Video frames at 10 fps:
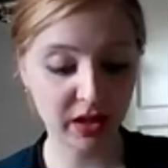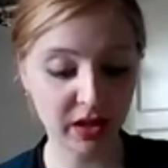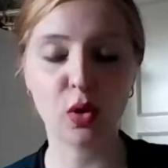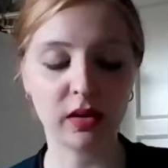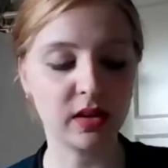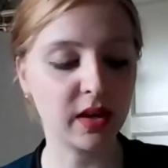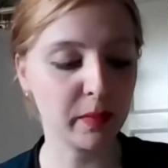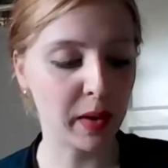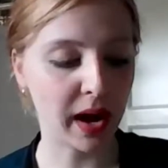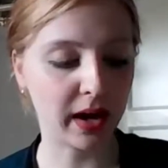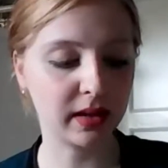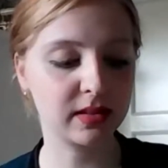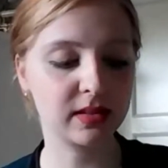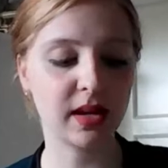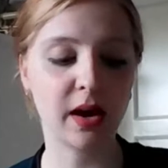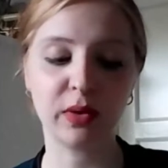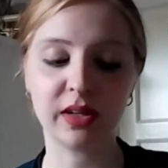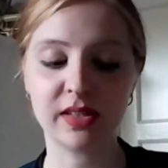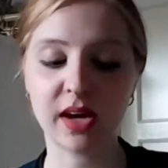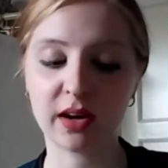and what are the impacts, how we
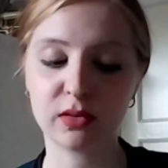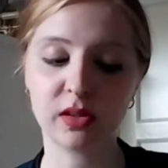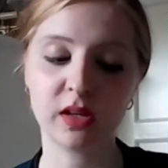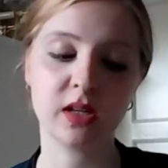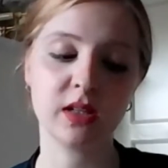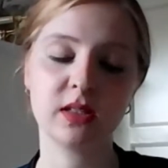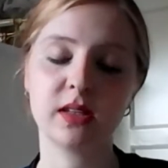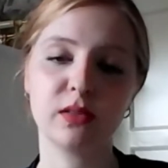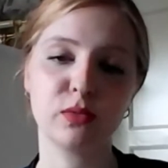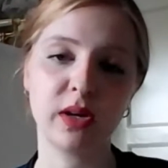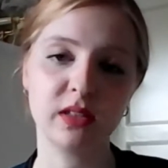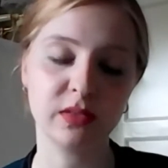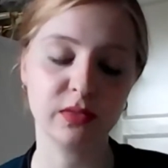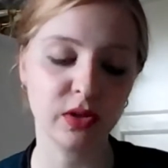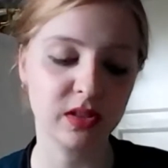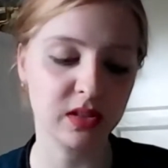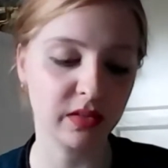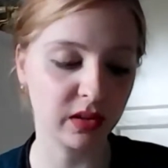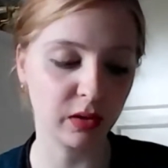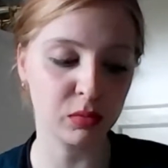can tackle this and raise the voices of
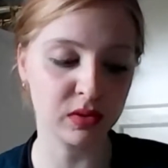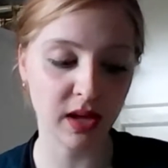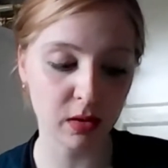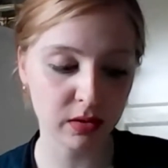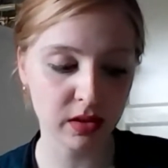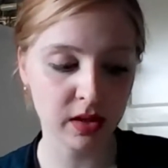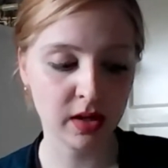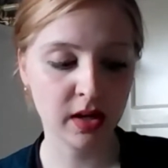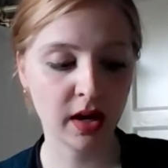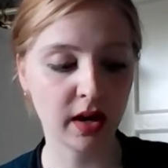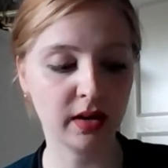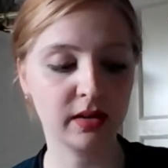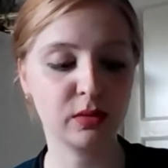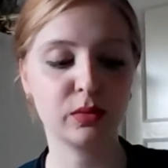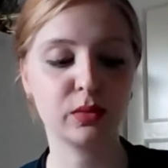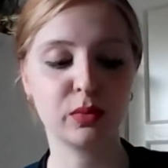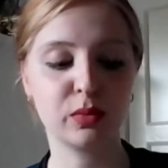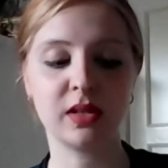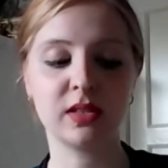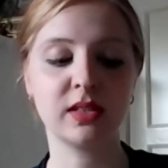the global south, and as
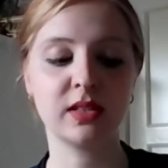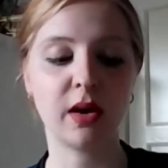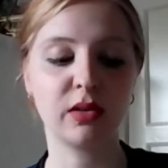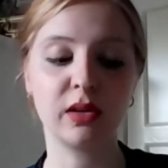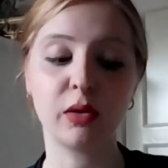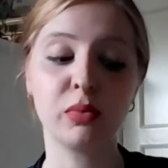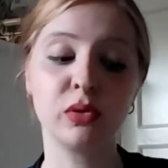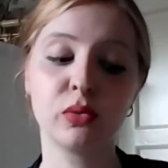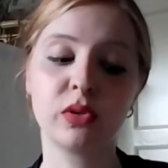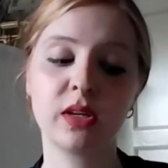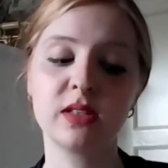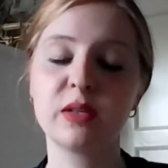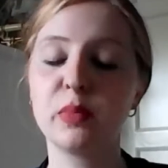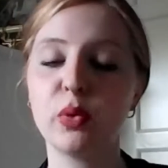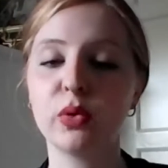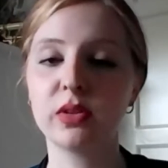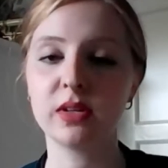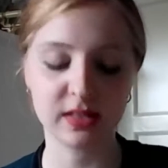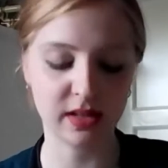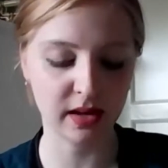well as how the global north can support
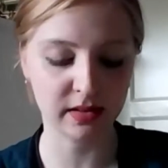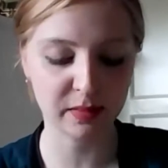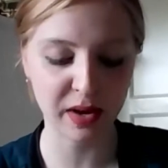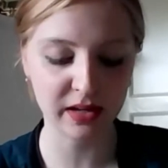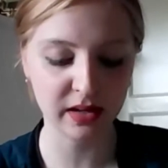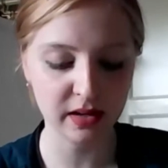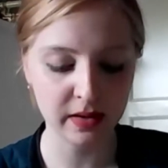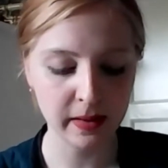this in a healthy manner.